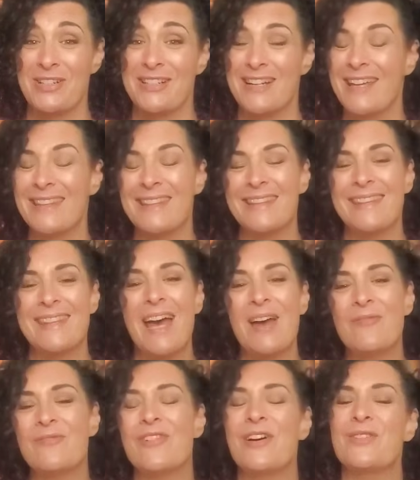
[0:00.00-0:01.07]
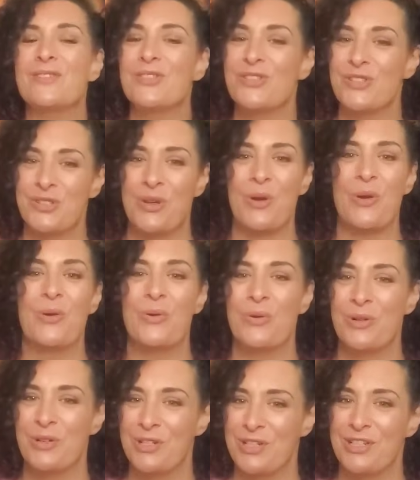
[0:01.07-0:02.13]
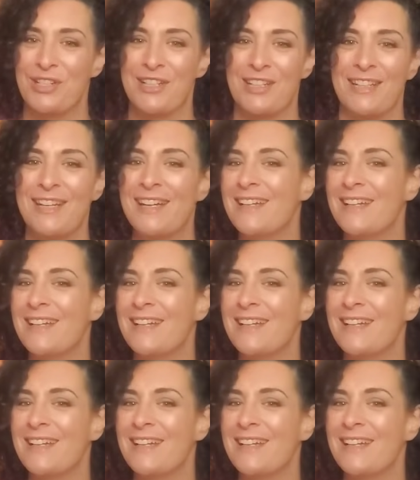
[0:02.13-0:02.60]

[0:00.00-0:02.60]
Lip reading: And that felt so good.